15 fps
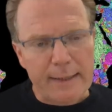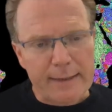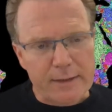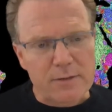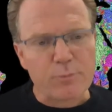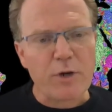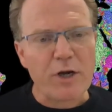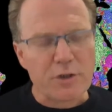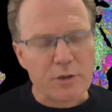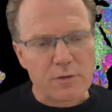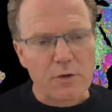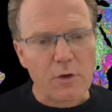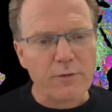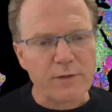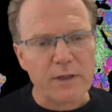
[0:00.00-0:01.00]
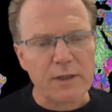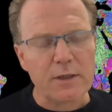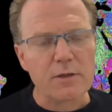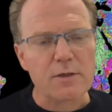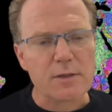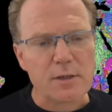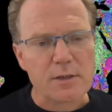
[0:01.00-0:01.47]
and expressions of the
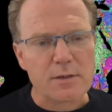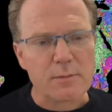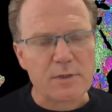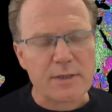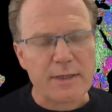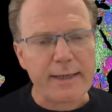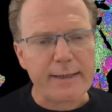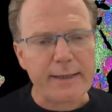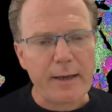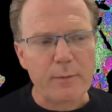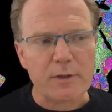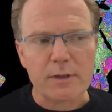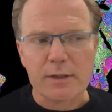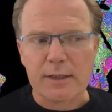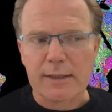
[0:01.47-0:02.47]
ecosystems they inhabited.